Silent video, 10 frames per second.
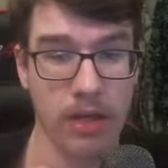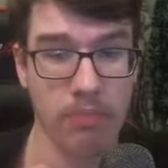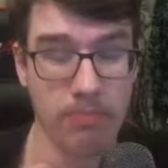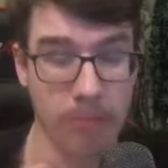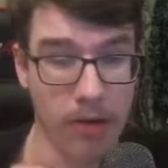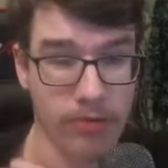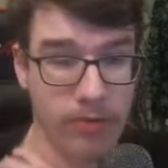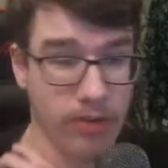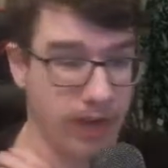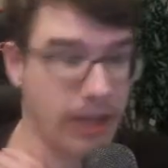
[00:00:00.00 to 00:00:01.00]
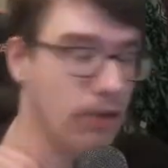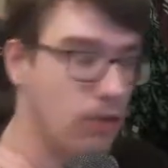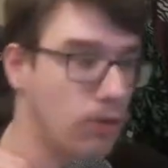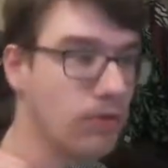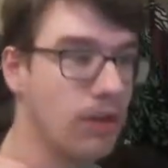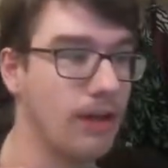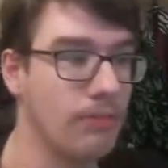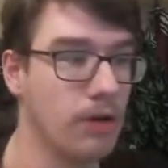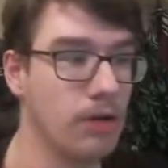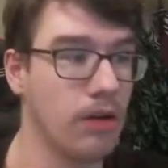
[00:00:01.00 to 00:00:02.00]
buffs, like the Cold Light
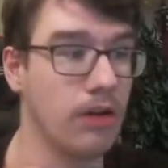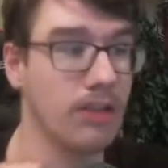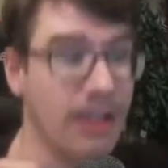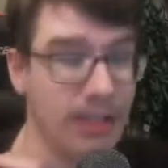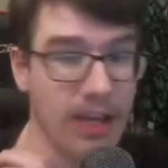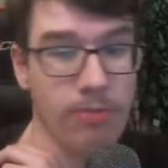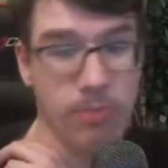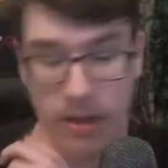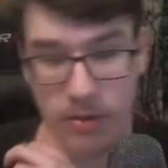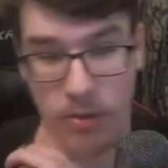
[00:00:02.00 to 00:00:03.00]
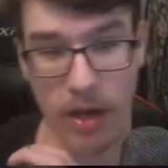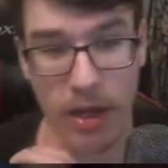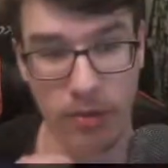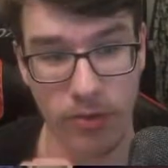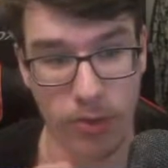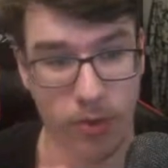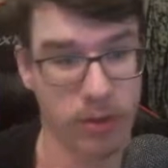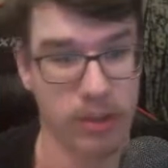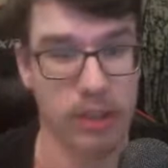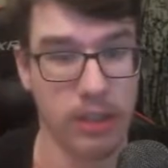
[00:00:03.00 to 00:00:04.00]
Murloc that gave plus 2 health,
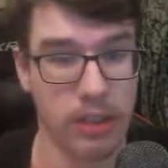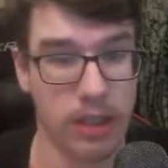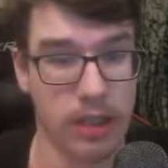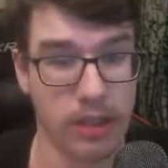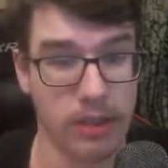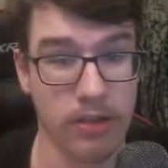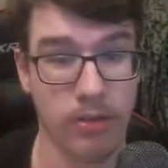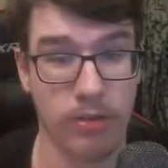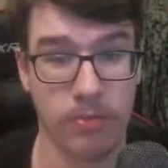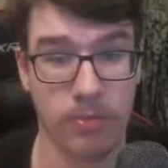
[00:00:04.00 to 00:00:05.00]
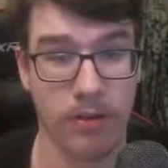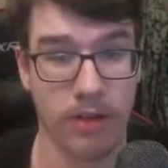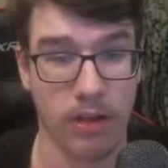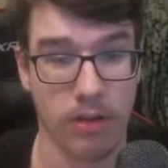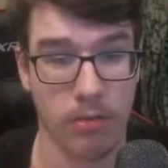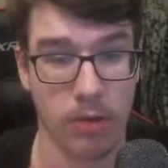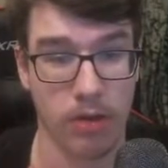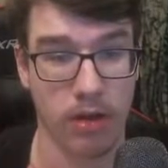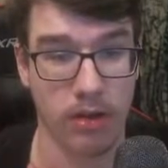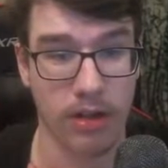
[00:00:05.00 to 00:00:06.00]
or the uh, this particular
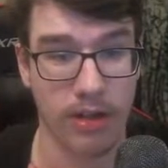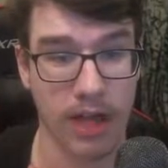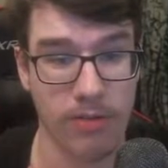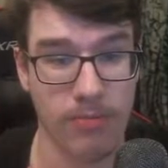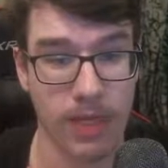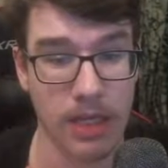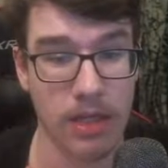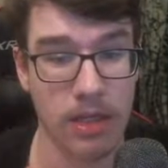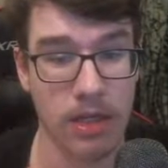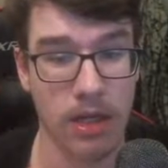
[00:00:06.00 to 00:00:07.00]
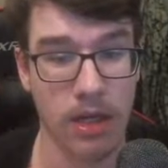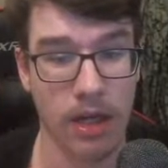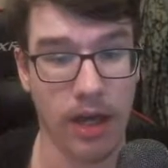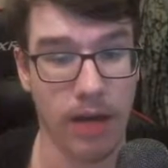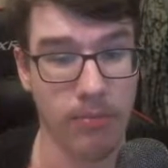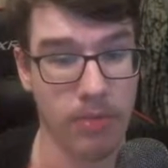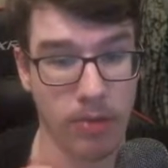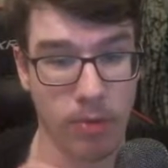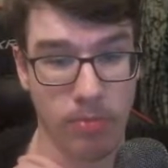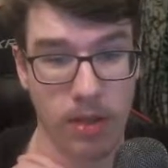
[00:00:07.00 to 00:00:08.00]
Murloc that gave me uh,
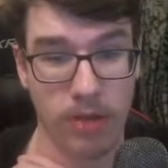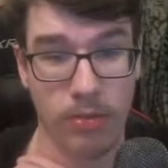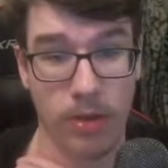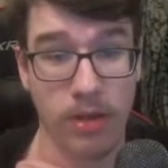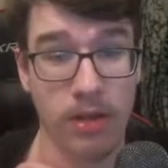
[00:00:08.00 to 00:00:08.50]
plus 1 plus 1,